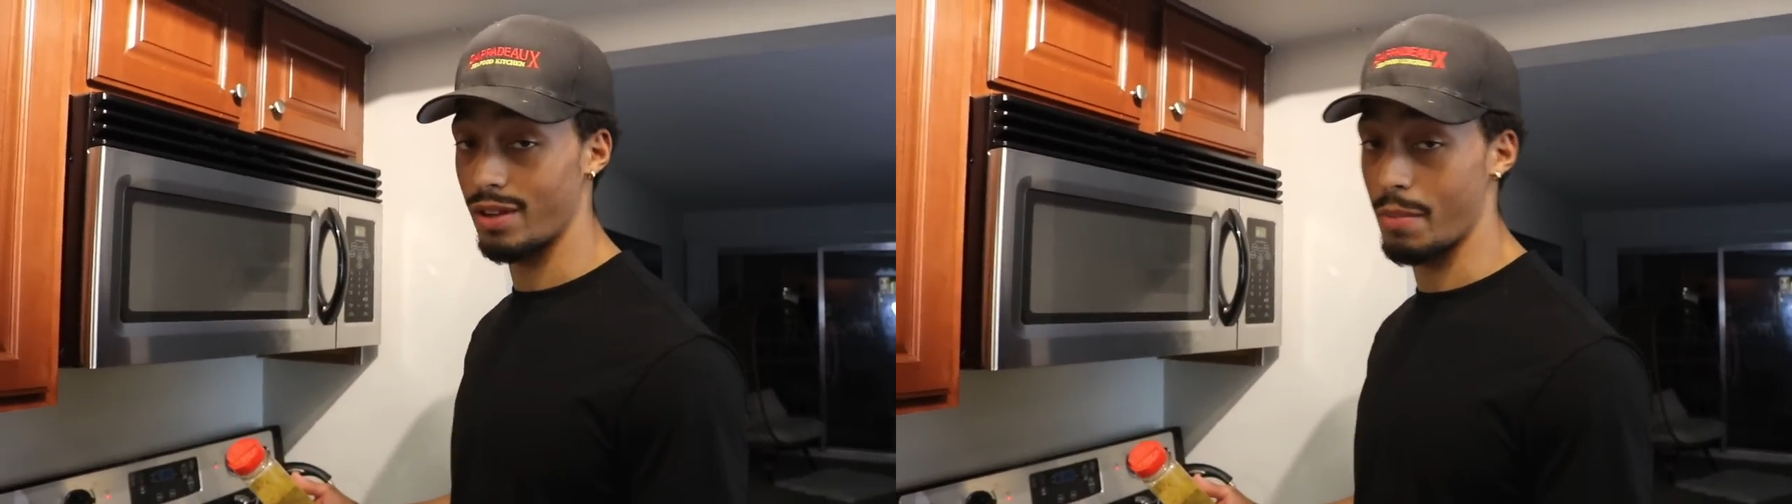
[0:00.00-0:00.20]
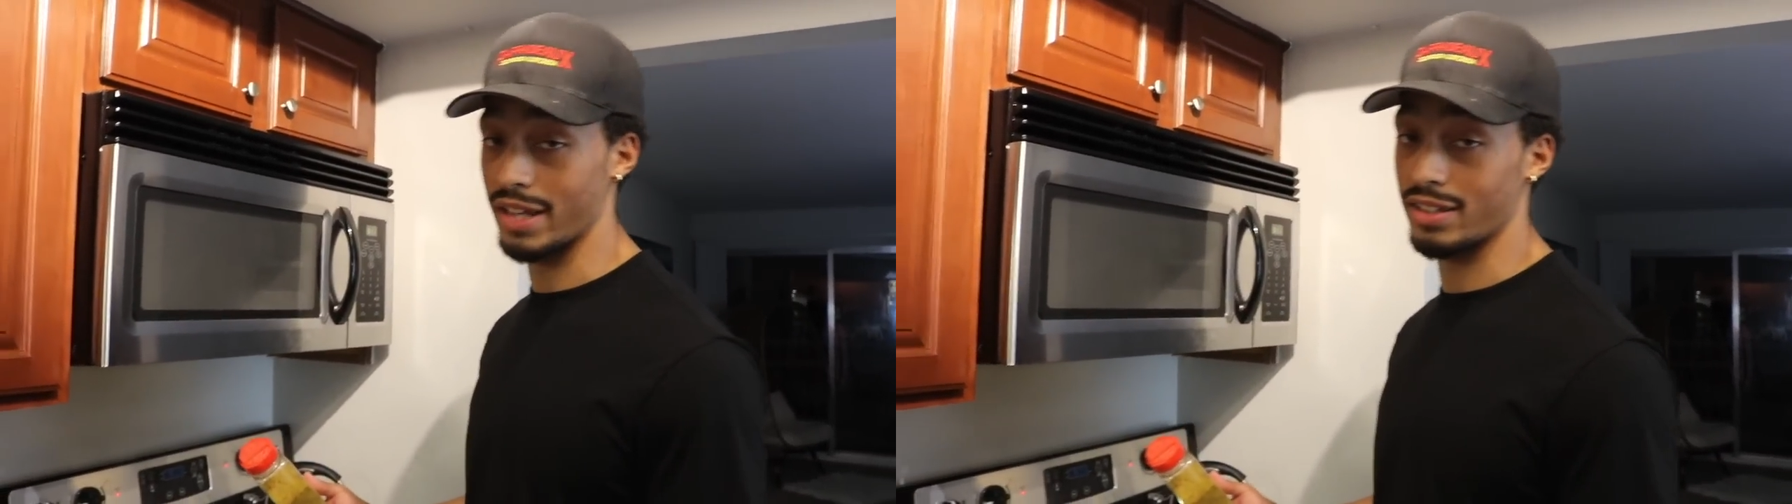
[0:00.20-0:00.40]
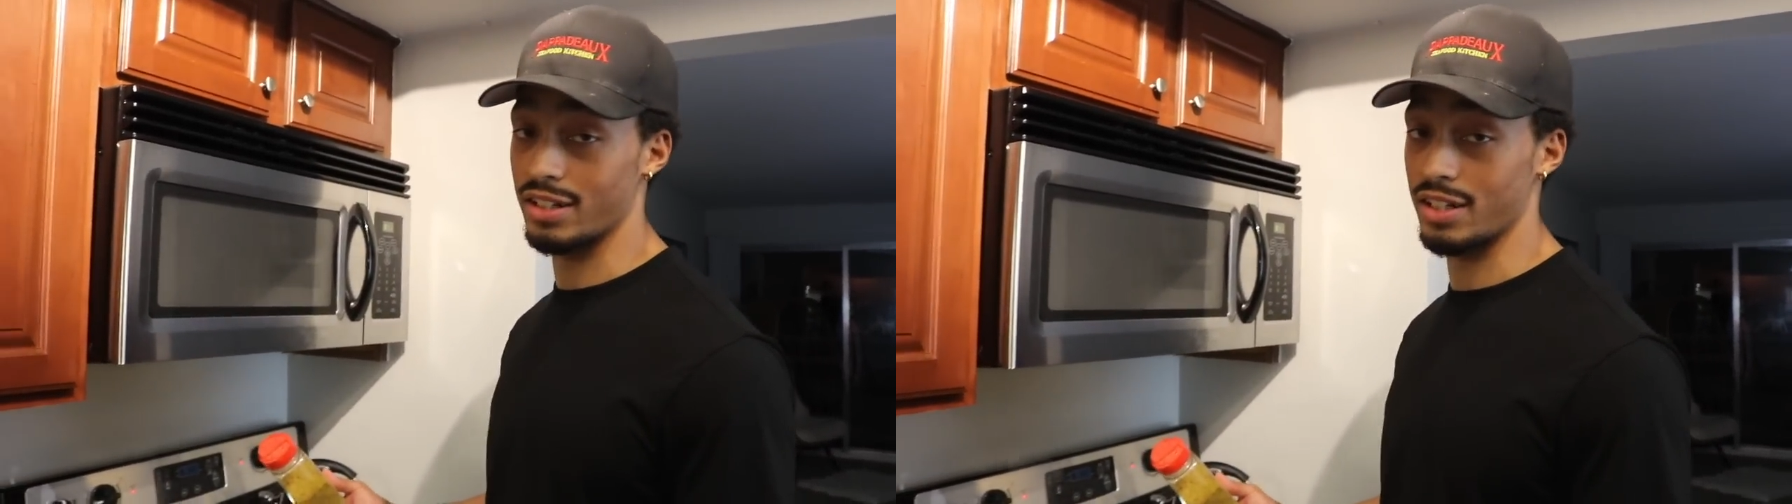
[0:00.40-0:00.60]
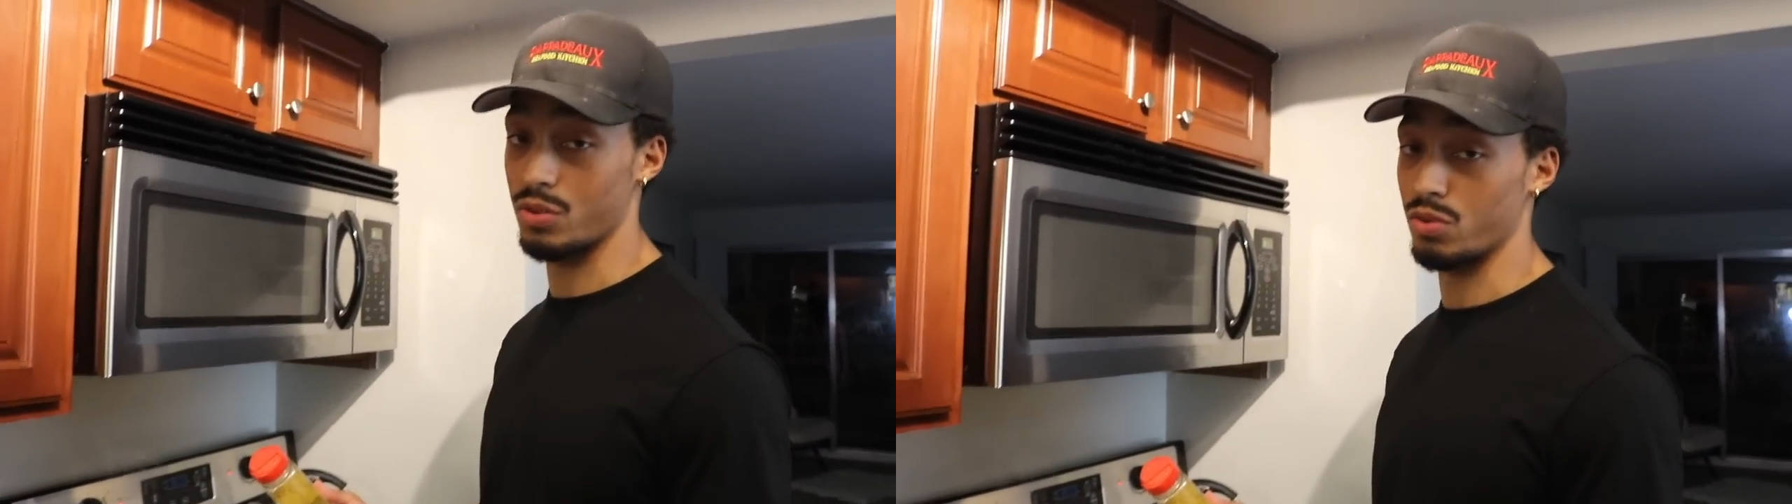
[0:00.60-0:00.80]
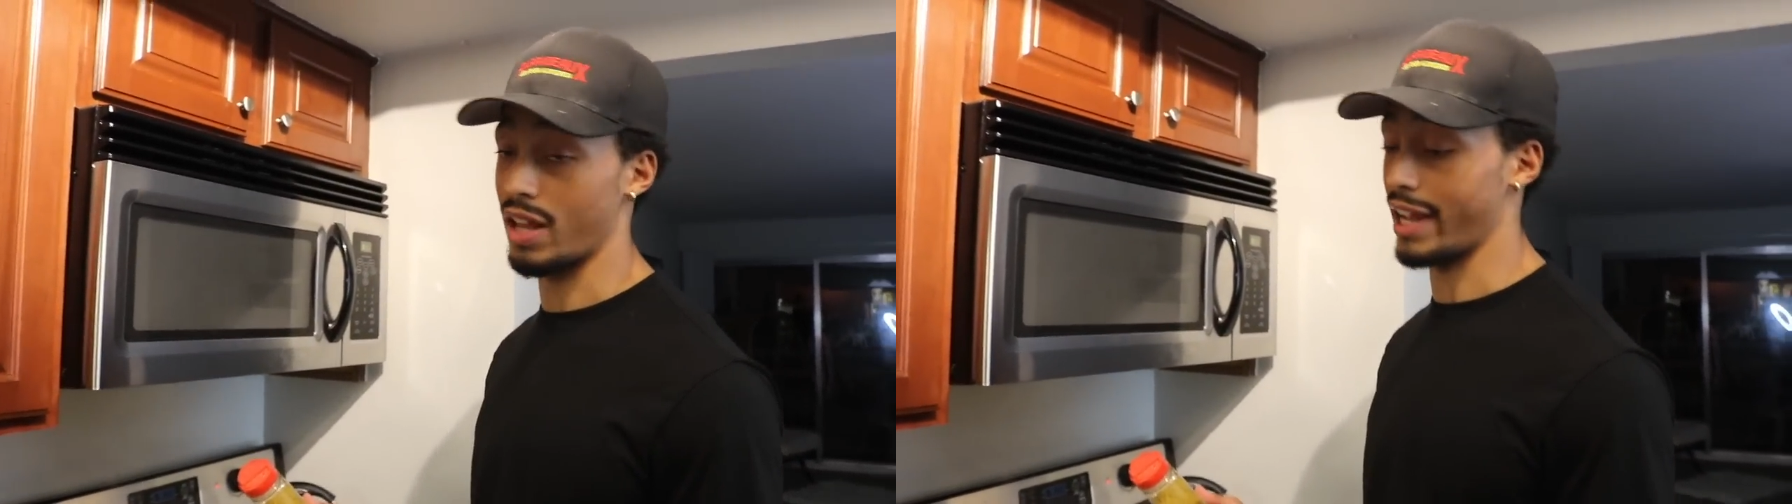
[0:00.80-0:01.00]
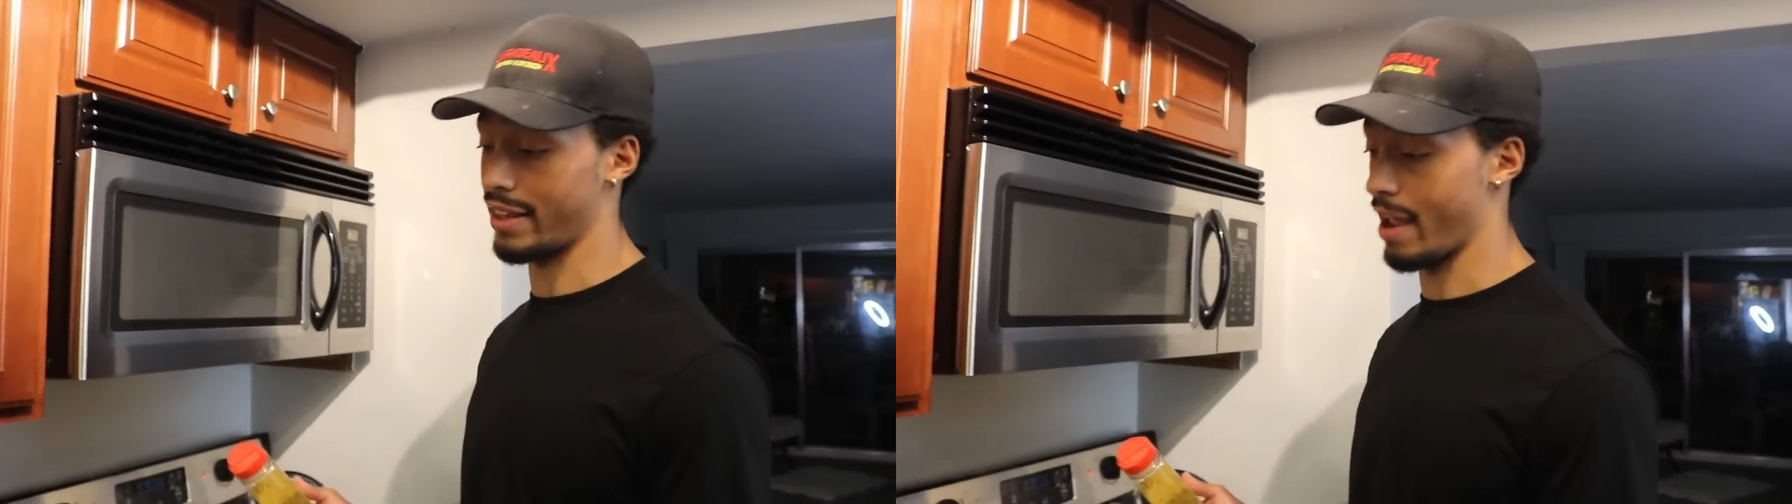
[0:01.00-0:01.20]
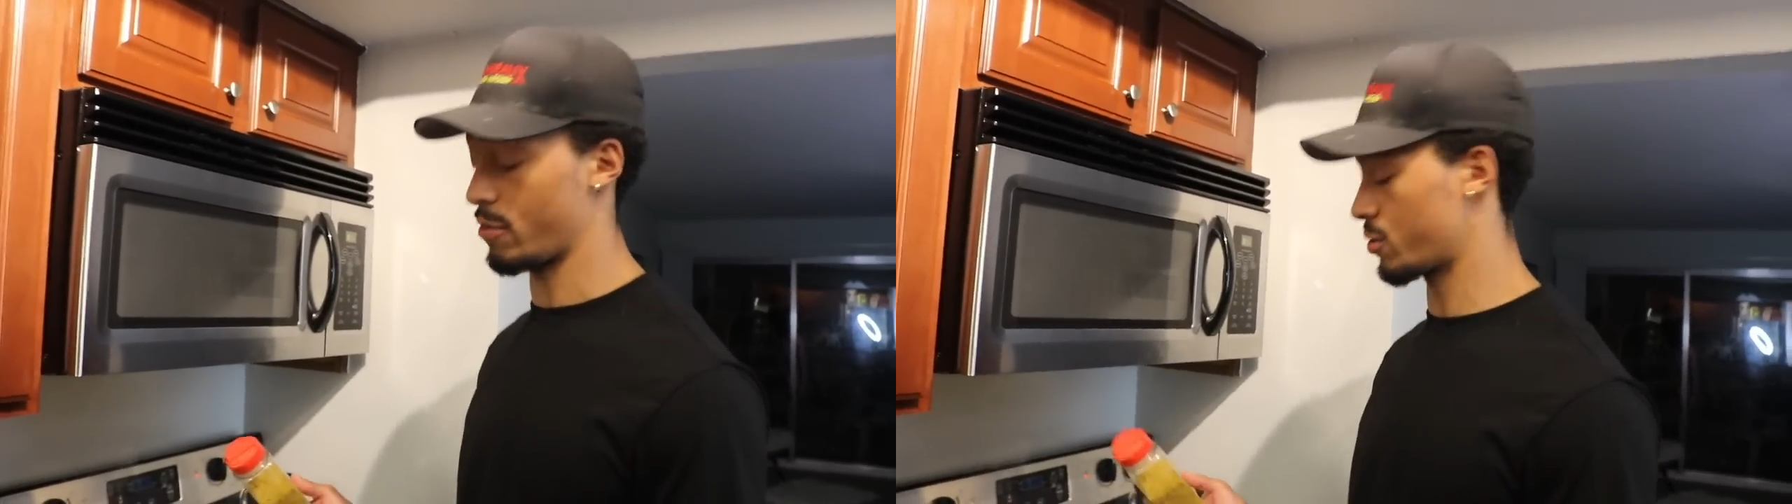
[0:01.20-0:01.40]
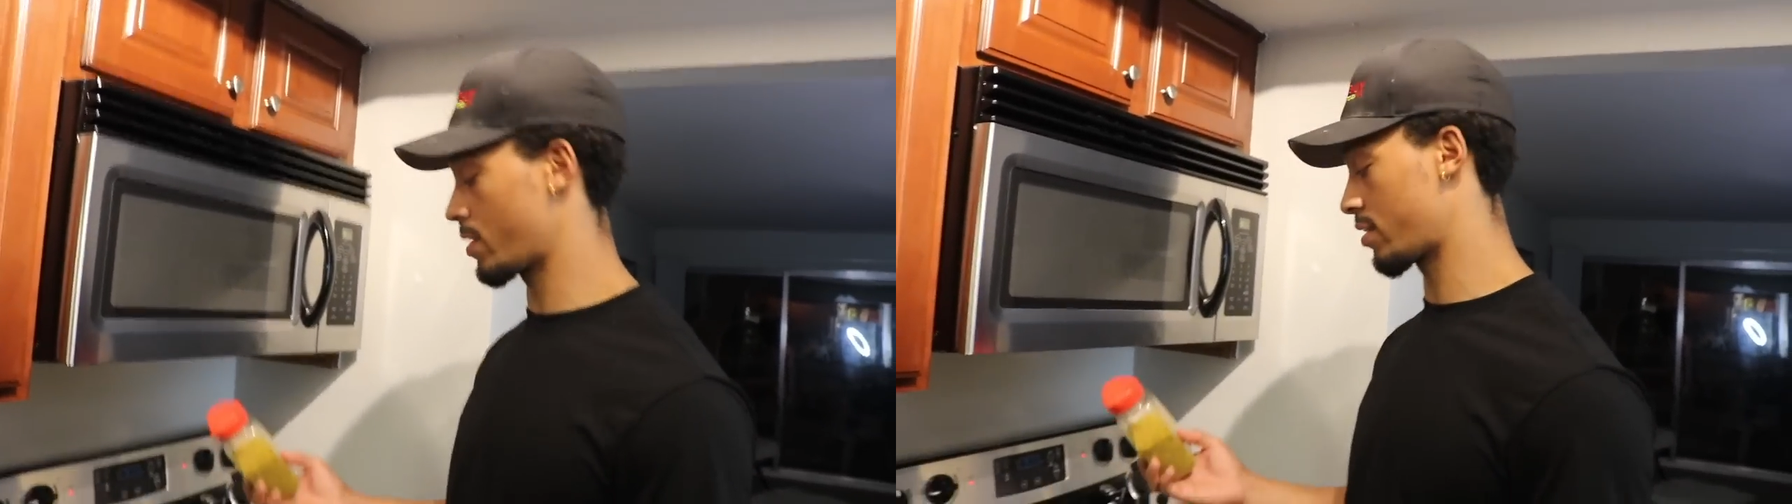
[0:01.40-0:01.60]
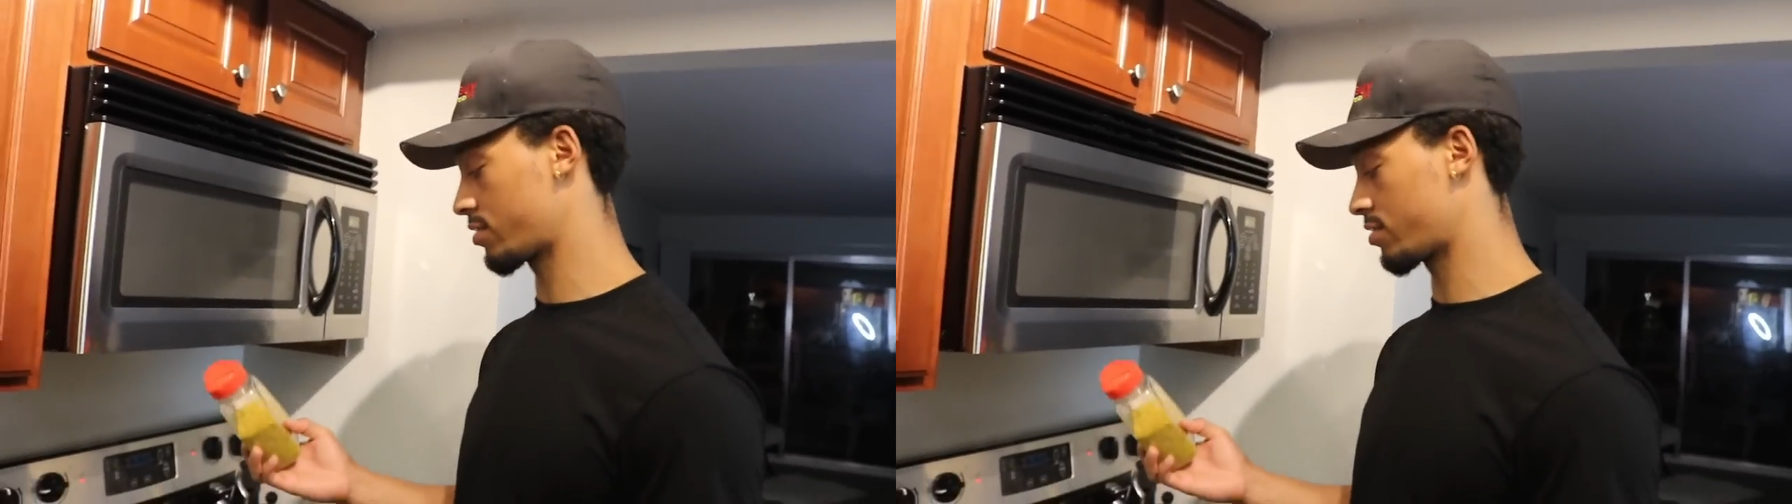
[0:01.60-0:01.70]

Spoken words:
It makes the dish like that much better.